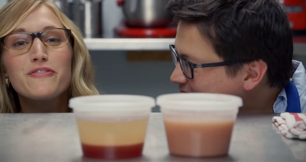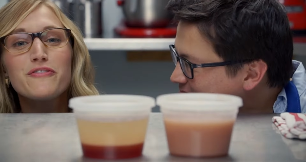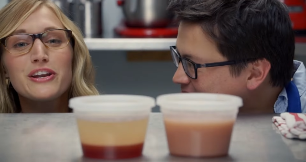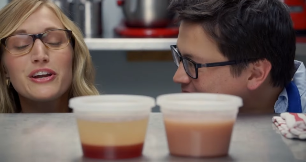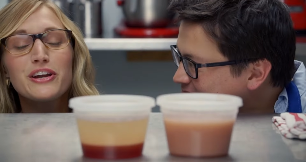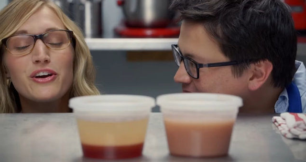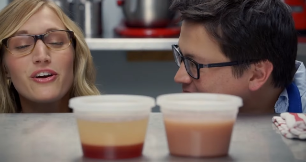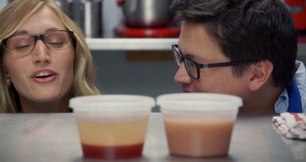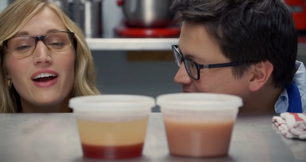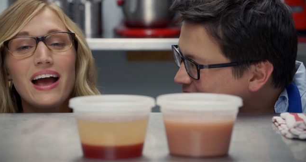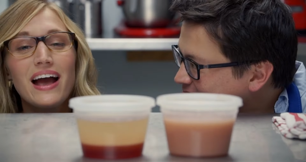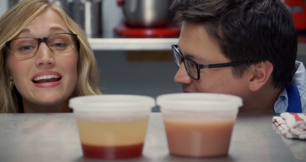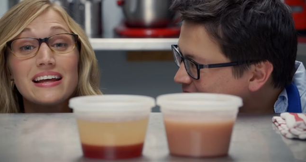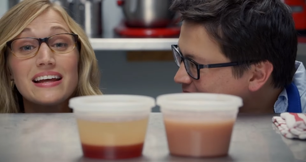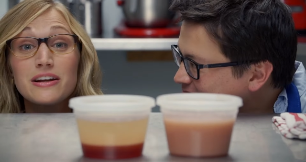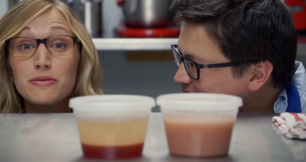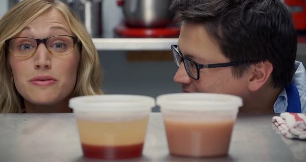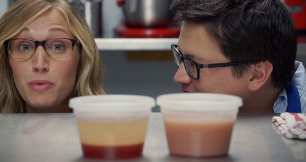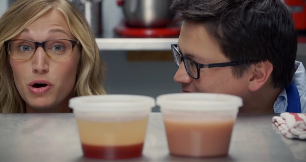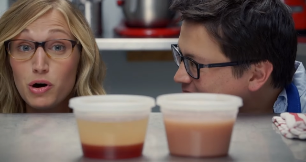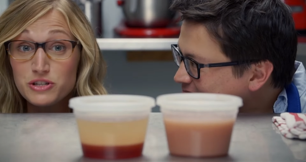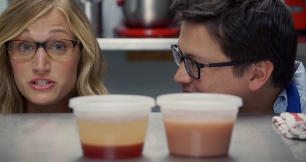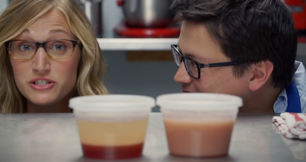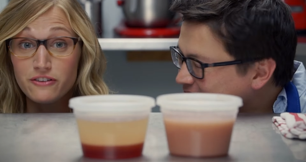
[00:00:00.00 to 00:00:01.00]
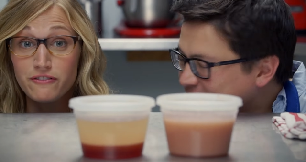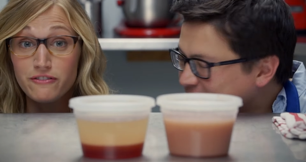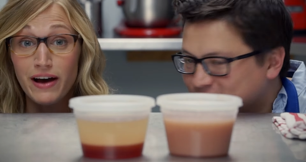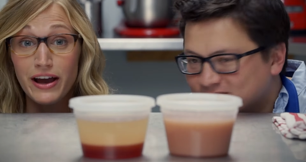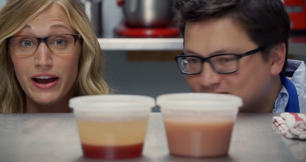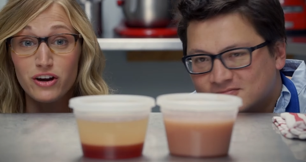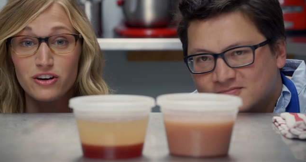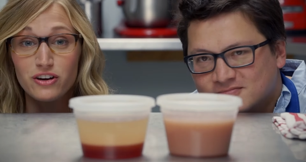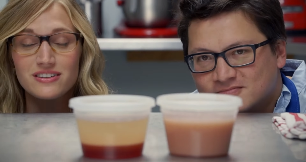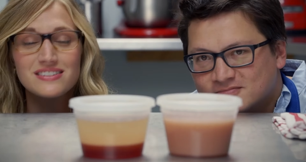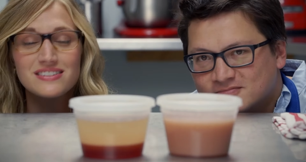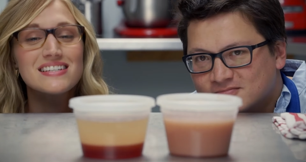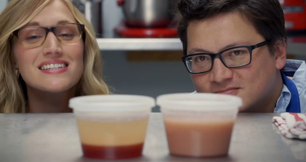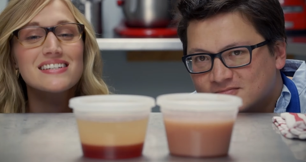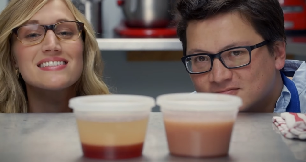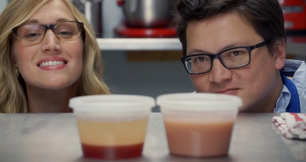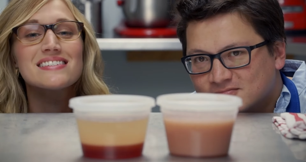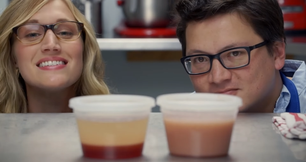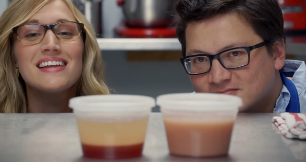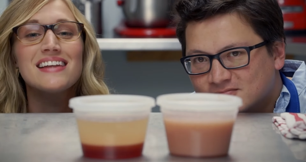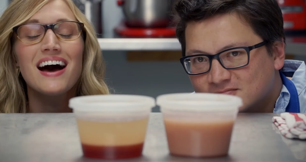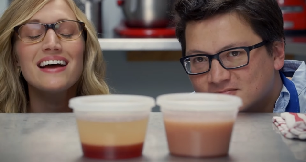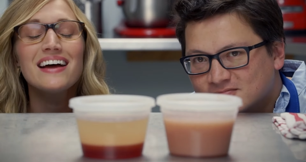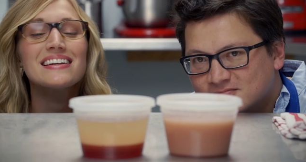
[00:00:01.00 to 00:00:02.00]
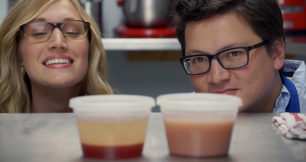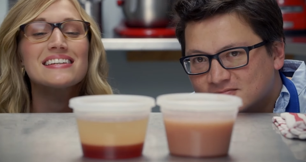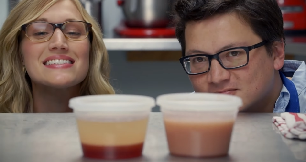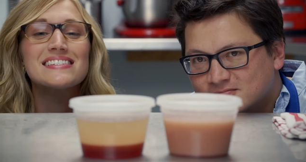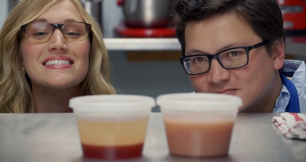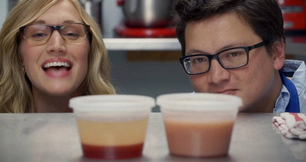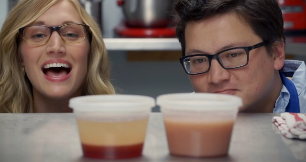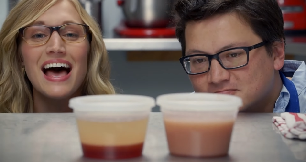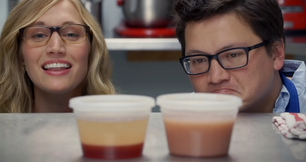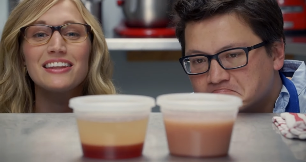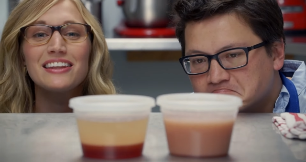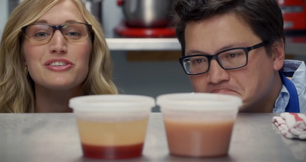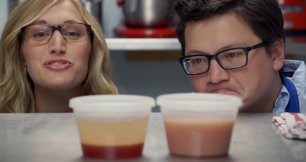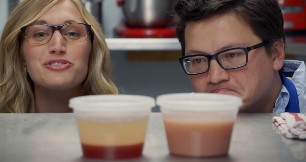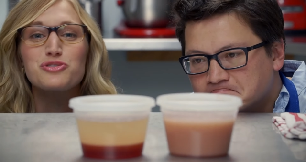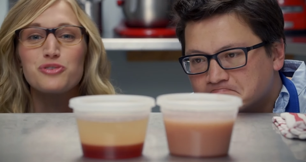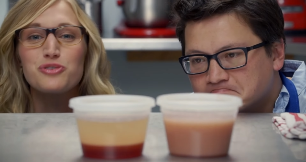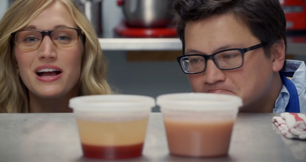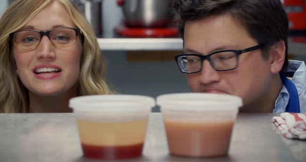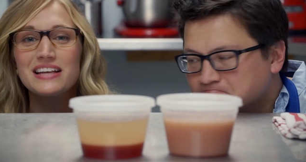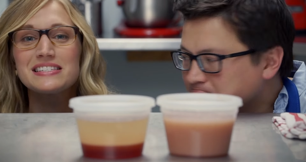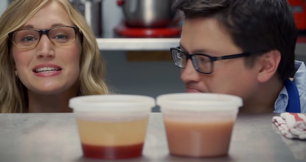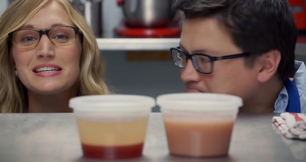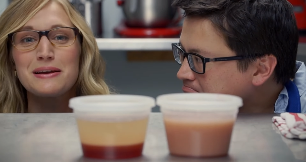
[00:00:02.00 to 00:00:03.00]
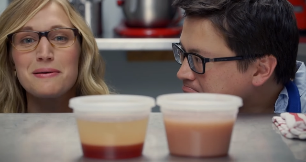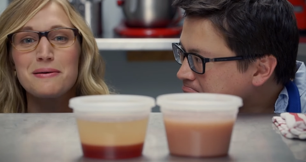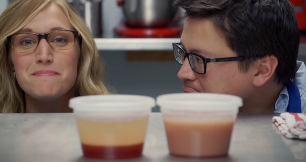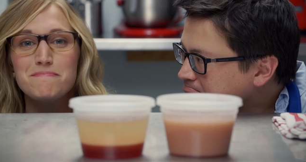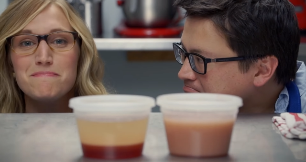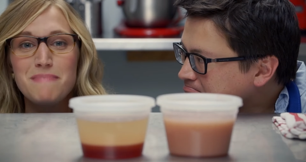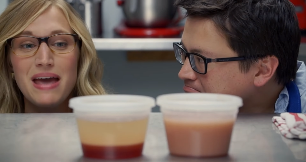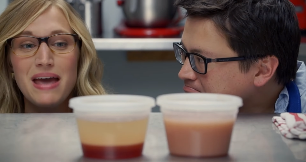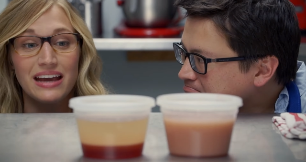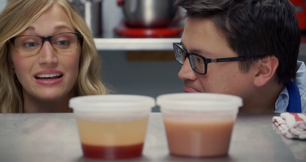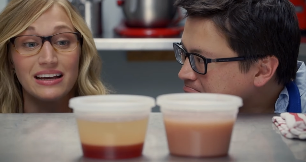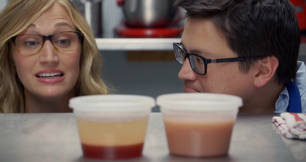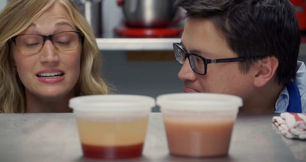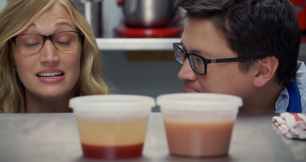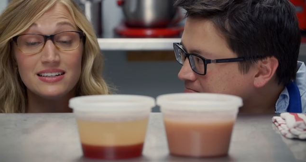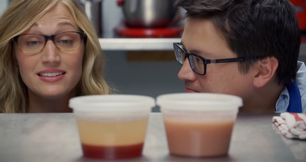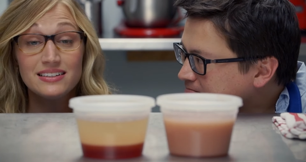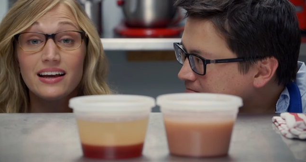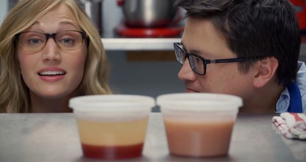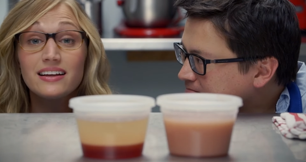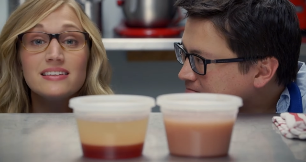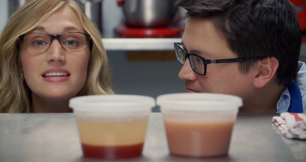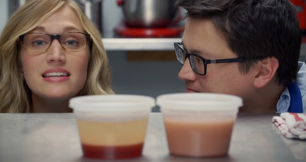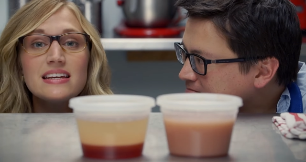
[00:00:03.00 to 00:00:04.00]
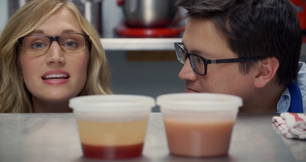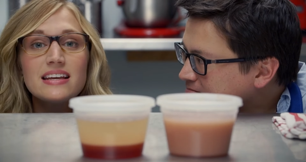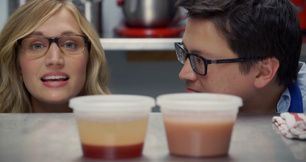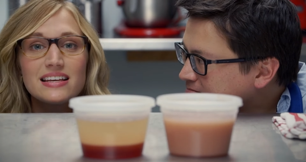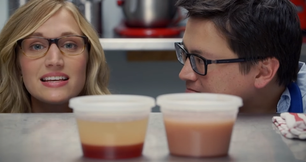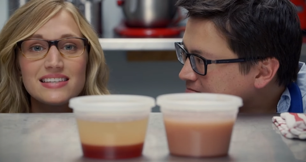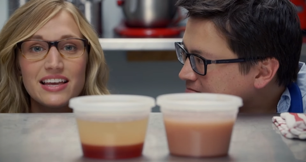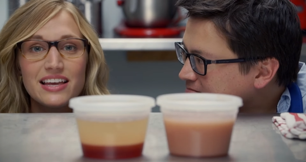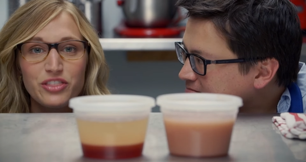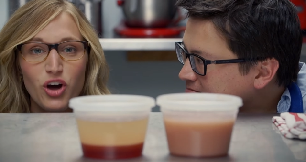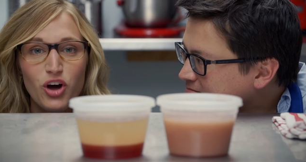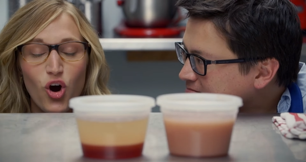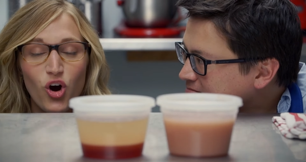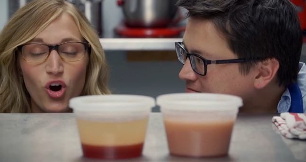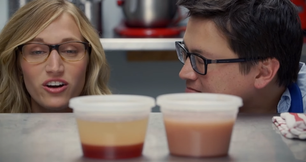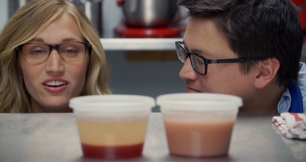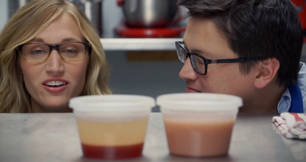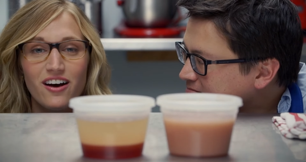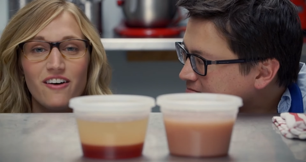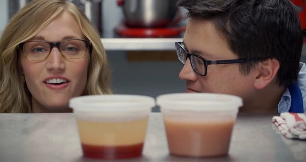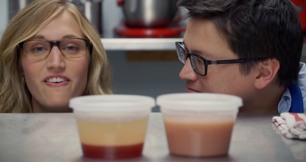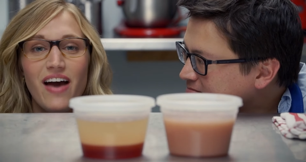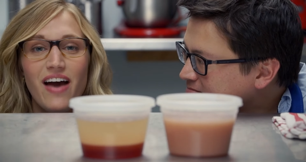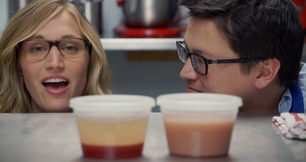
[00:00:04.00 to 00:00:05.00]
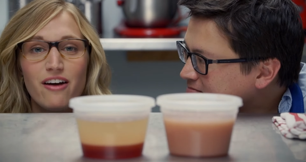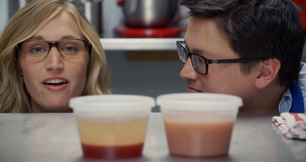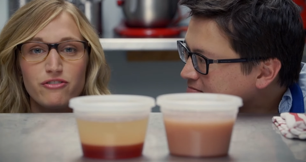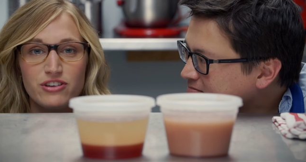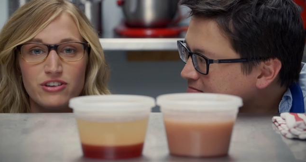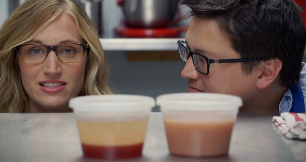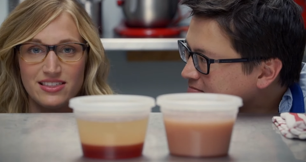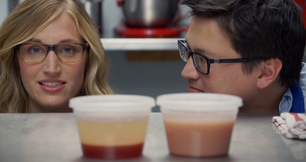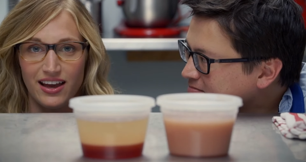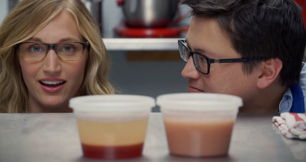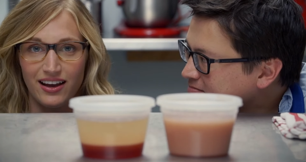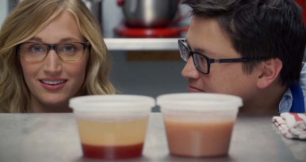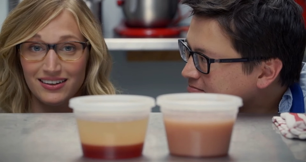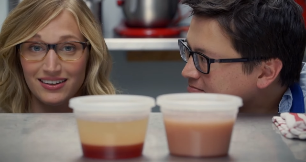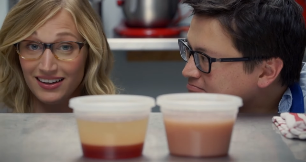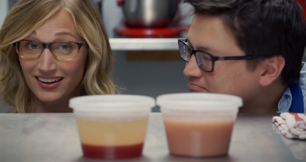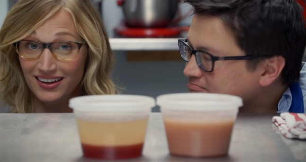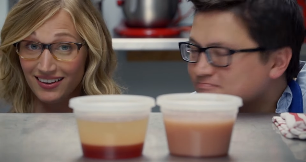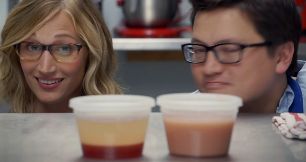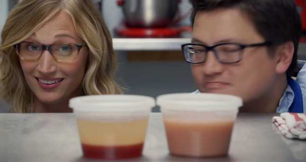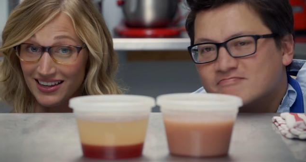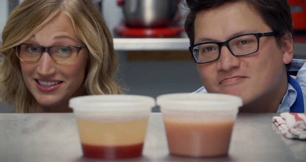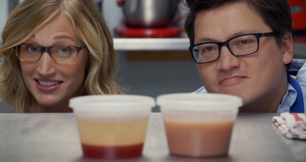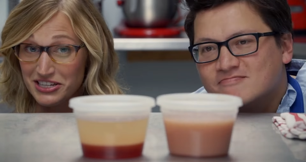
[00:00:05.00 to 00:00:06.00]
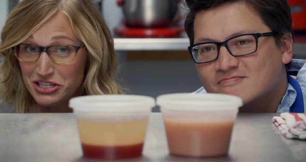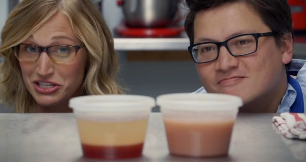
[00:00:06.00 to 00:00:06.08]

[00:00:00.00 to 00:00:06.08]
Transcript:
Speaker 1: vinegar, and an emulsifier does not salad dressing make. Technique is at the heart of everything. Let's